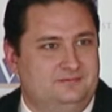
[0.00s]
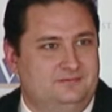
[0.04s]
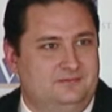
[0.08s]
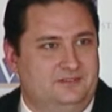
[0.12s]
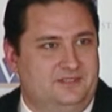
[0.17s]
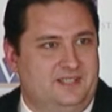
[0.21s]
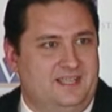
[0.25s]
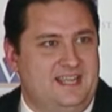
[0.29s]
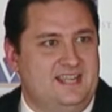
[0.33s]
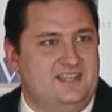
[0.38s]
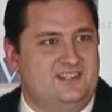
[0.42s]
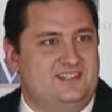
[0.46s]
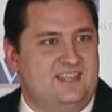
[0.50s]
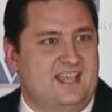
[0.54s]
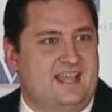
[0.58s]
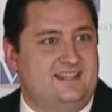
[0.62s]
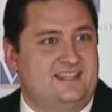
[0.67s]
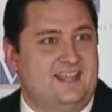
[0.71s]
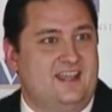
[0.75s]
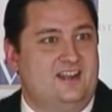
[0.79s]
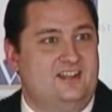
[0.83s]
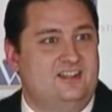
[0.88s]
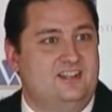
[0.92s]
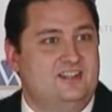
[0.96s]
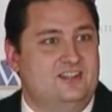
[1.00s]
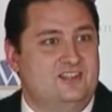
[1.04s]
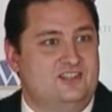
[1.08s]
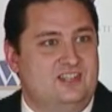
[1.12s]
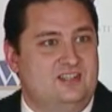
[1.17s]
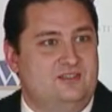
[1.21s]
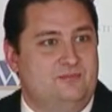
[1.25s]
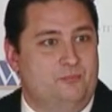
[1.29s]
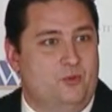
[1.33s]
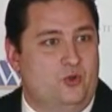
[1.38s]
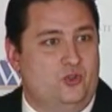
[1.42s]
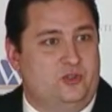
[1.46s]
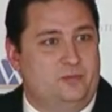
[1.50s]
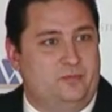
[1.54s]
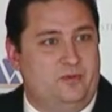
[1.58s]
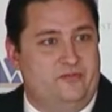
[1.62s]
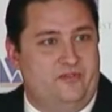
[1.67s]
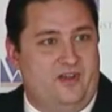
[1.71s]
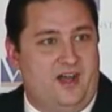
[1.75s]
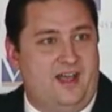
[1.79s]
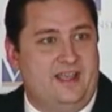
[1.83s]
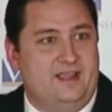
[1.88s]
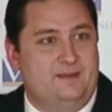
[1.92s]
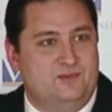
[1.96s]
Okay, he sat down and did this, multiple
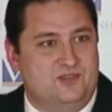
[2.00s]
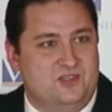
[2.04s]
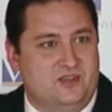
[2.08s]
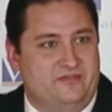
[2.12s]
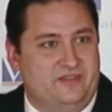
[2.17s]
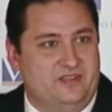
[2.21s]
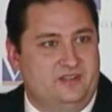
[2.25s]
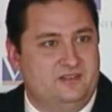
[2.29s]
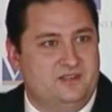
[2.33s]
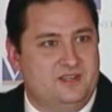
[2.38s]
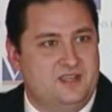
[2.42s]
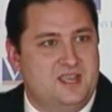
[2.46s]
volumes of it.